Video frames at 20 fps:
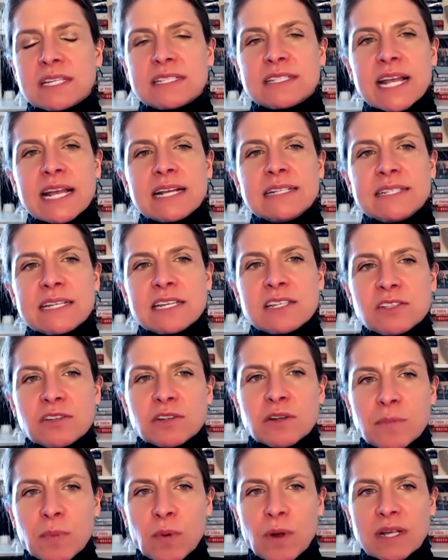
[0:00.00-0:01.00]
the state's
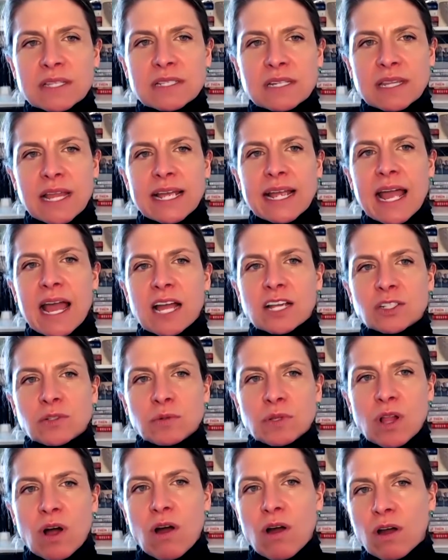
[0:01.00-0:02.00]
easier to point to like
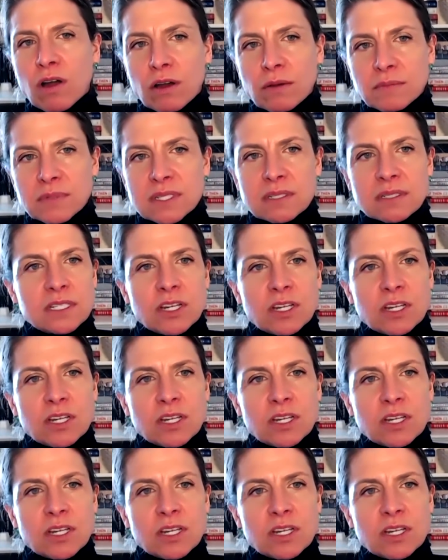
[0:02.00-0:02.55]
actual harms,